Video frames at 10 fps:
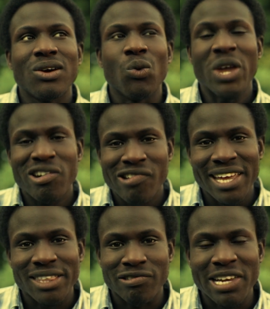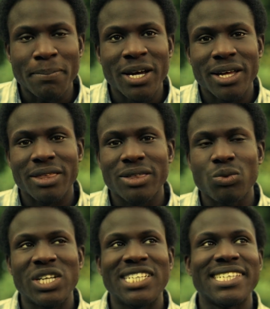we create the rebirth,
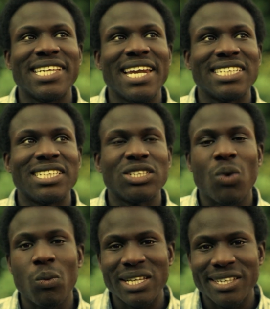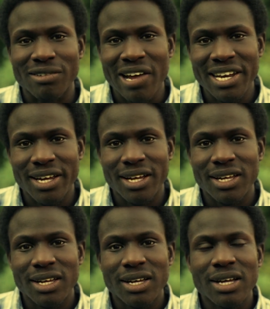which is in essence when we surrender
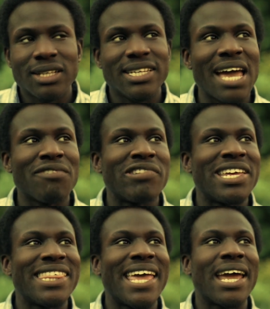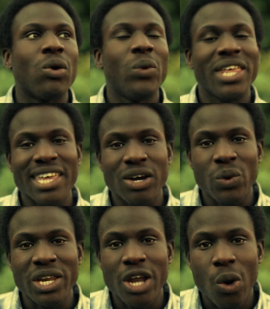to everything we think
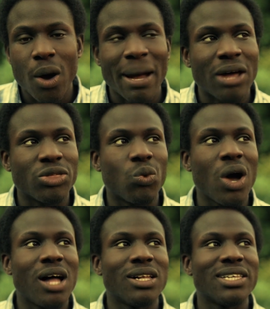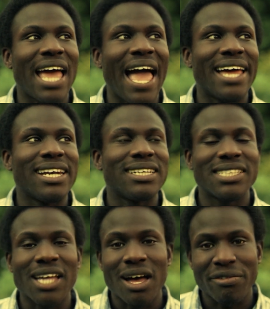we know about the world and
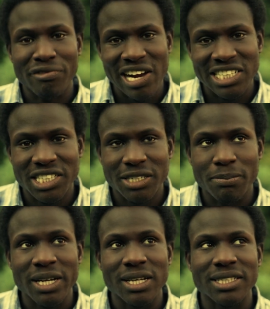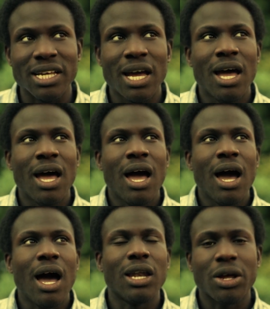start afresh. Because
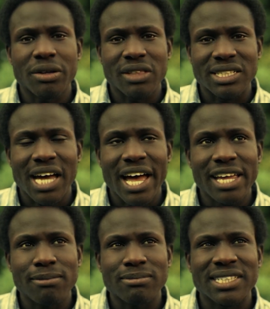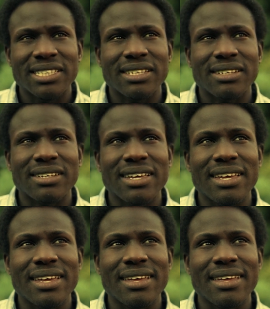a lot of the times
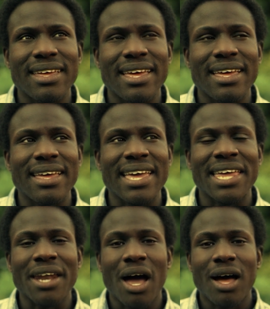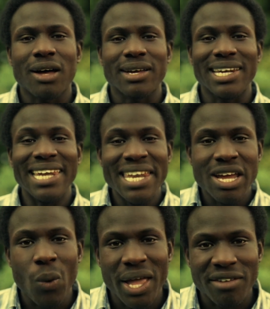in our
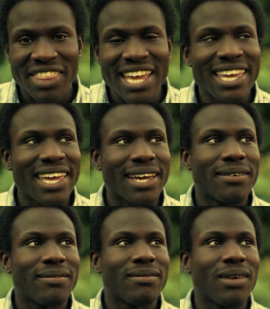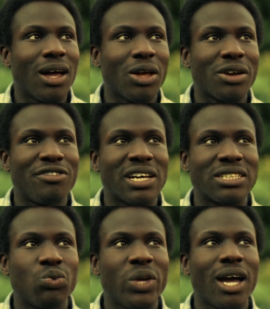linear way of thinking, a lot of
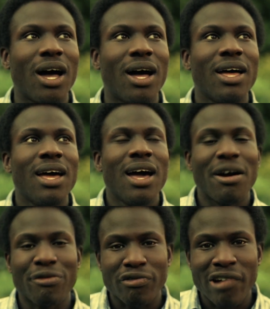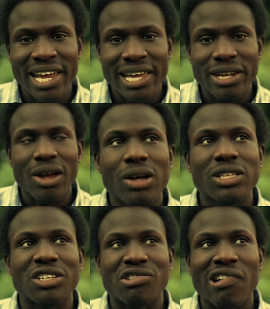us, we are afraid
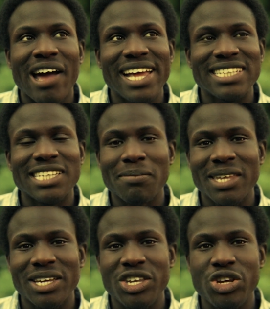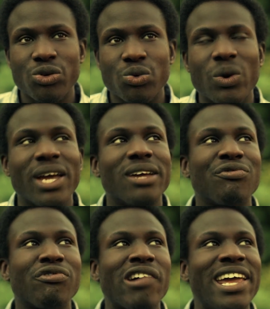to try something new. We're
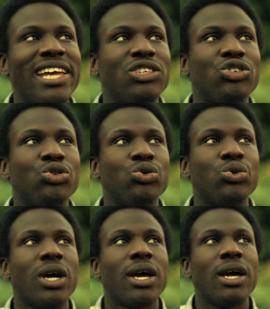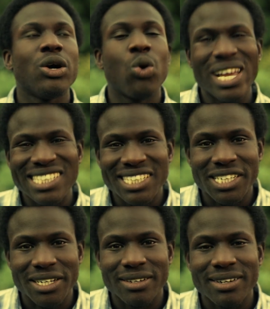afraid to
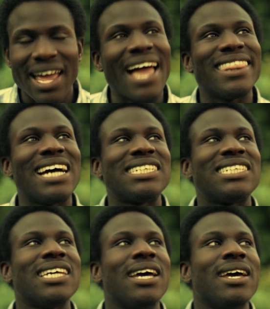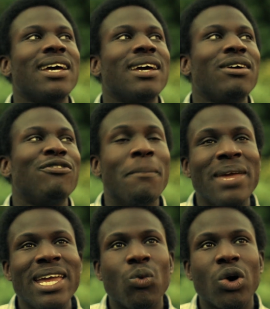question. And that's, for
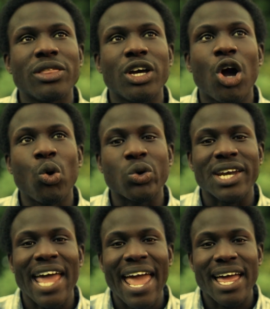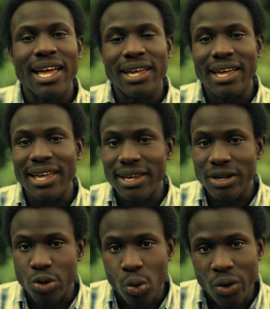me, what the Golden
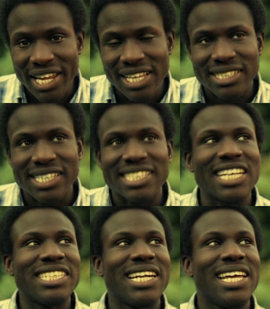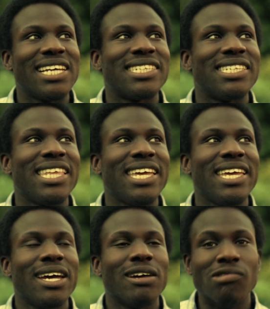Dawn is. Essentially, it's
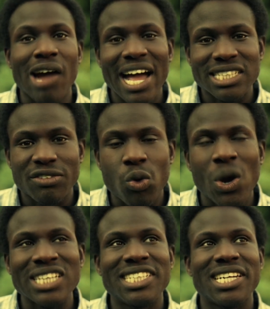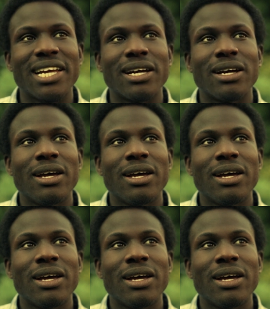the rise of questioning.